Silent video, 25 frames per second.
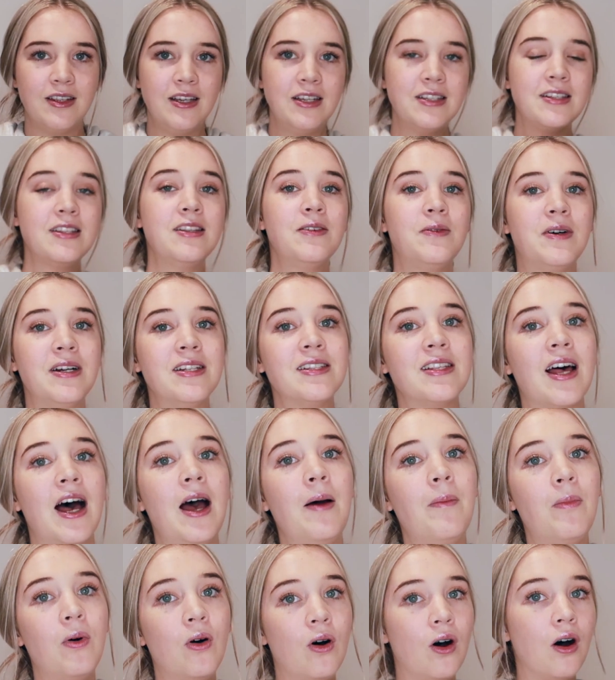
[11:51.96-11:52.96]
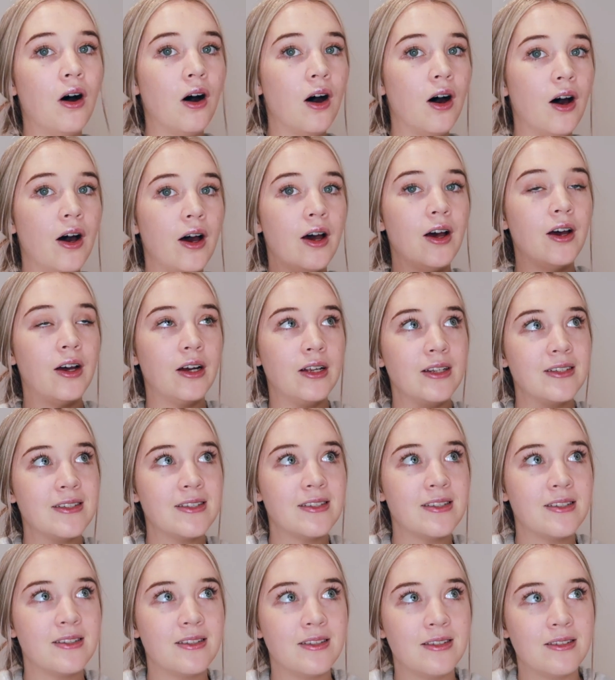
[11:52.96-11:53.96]
so these are the ones I
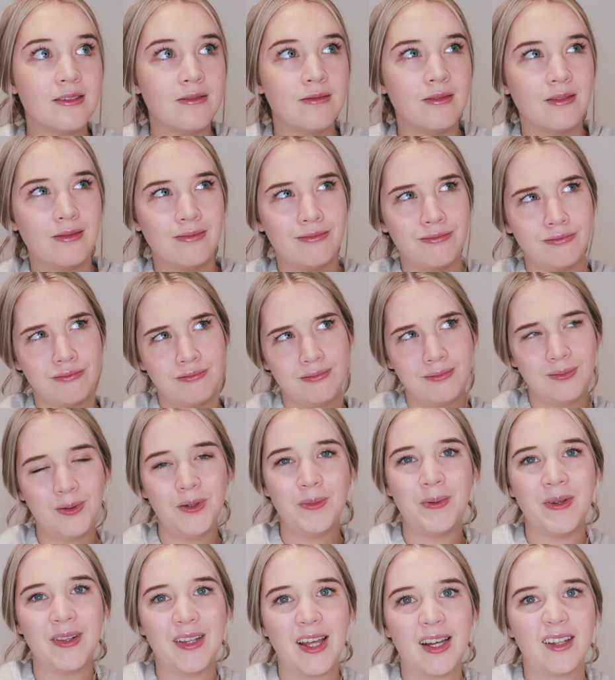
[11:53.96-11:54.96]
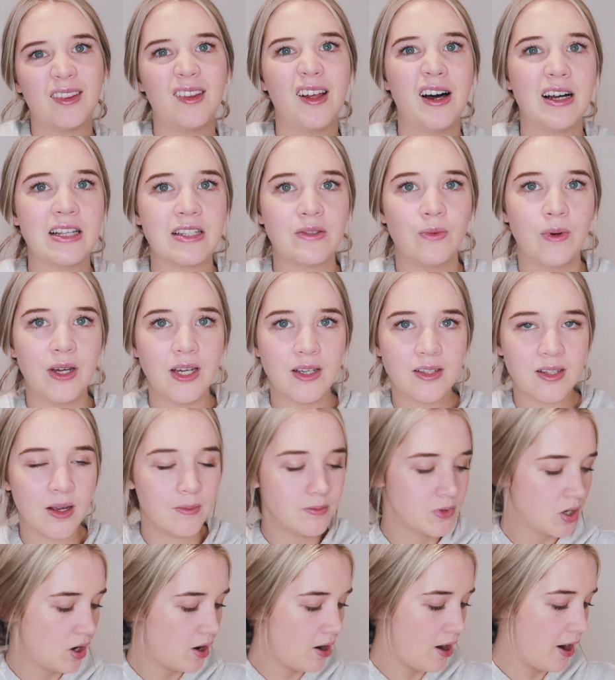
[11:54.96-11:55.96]
bought, would have been like last week
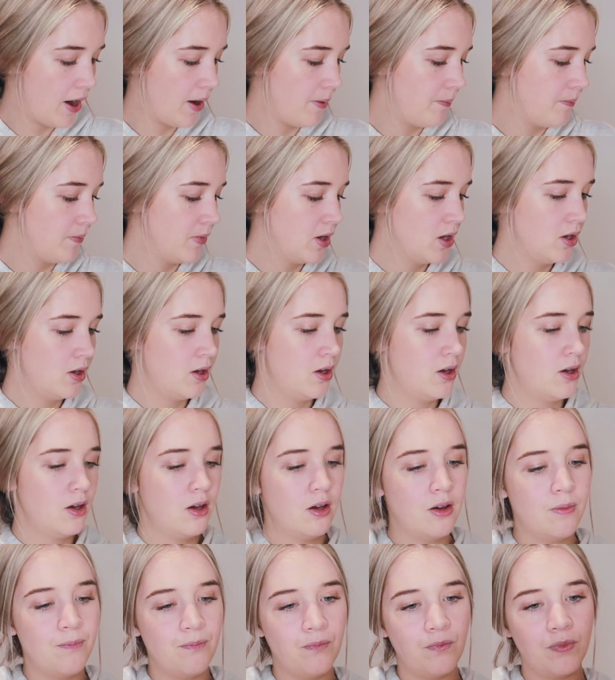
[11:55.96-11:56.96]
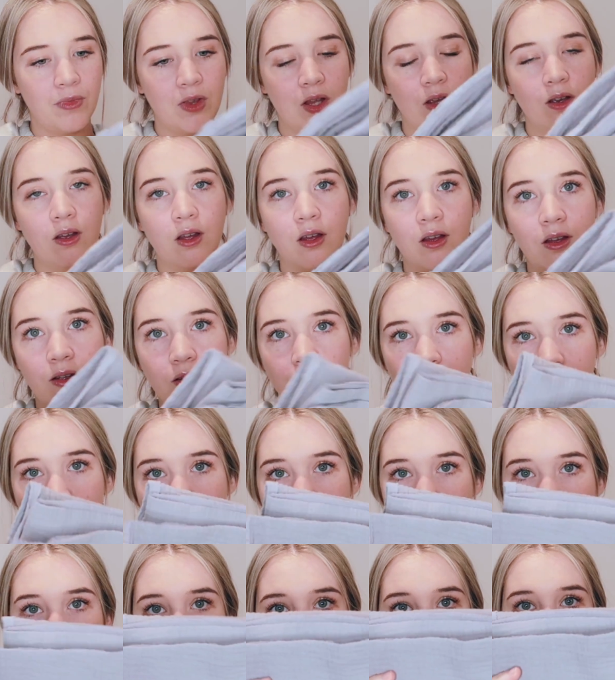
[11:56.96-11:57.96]
sometime.
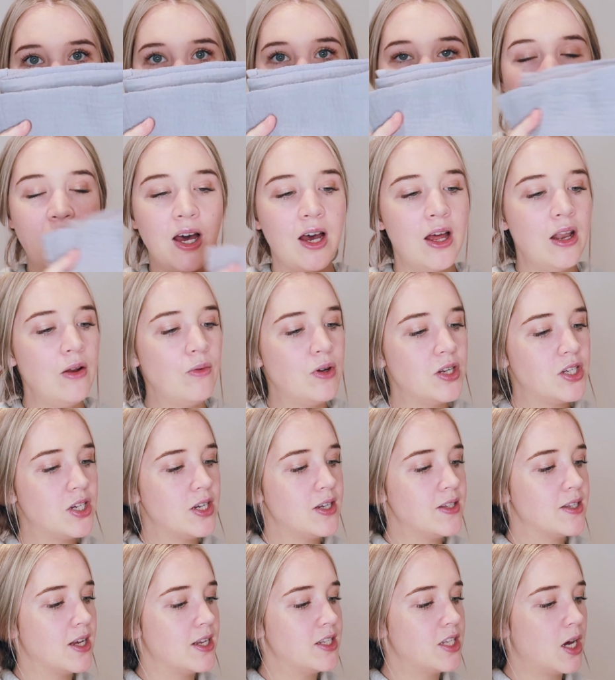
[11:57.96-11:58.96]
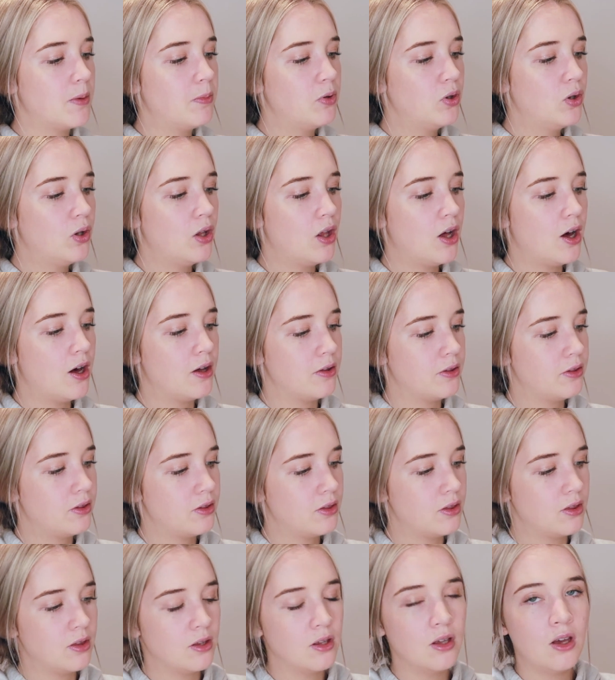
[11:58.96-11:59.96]
So I got this one, which is a double
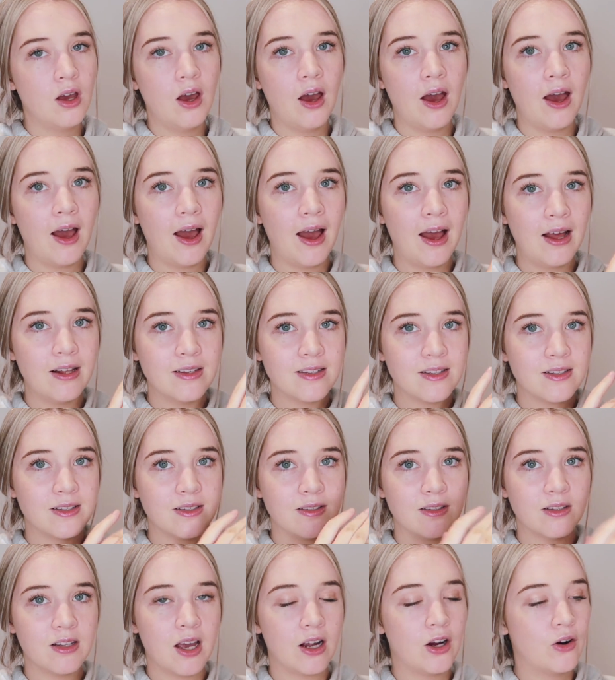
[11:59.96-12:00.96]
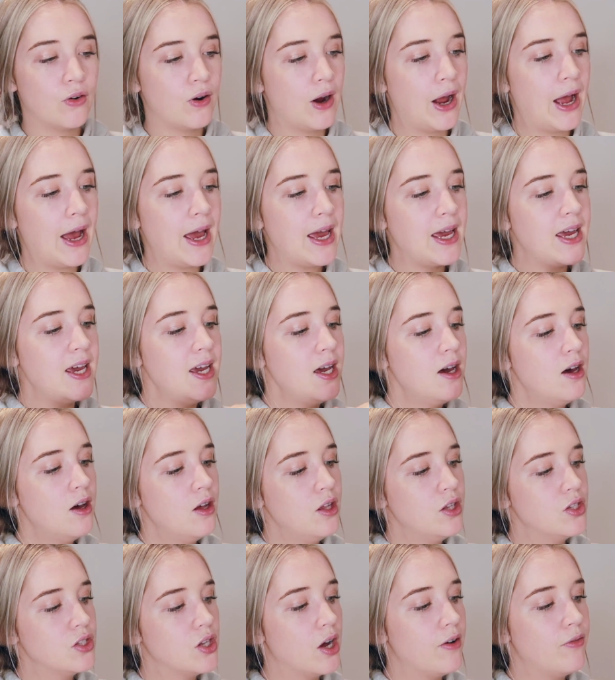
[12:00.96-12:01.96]
cloth. It's a gray.
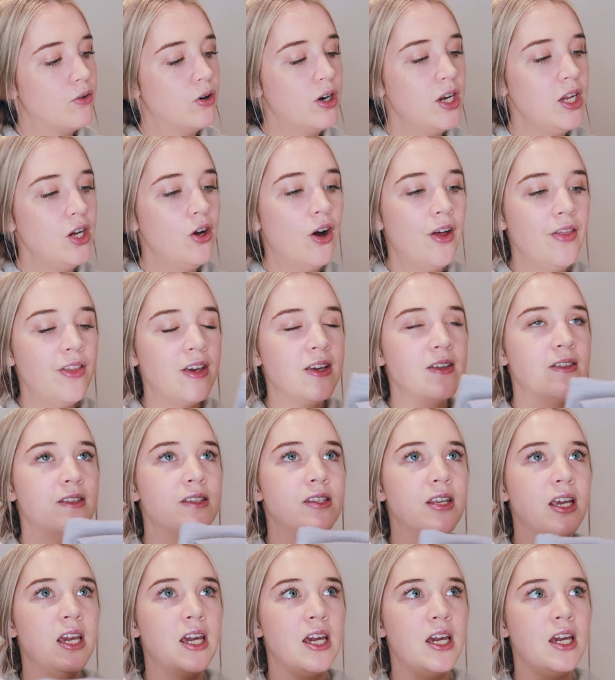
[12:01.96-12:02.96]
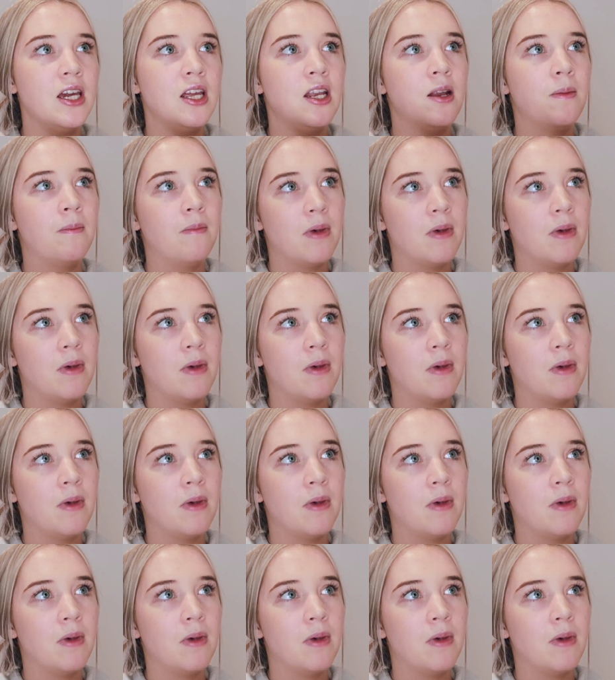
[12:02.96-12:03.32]
So I've already got this in